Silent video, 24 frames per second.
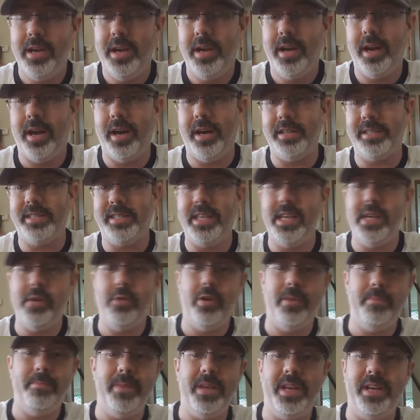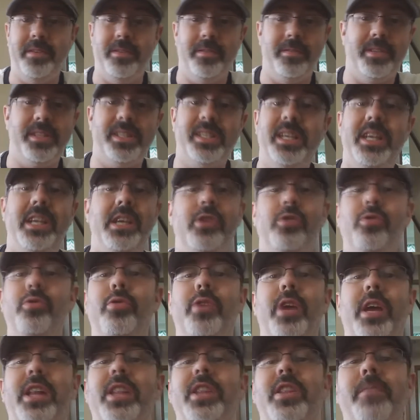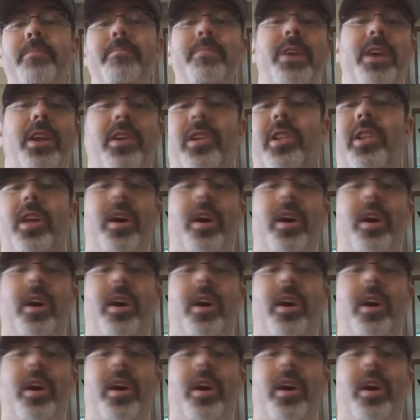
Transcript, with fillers: uh, see you at mid. See you in the middle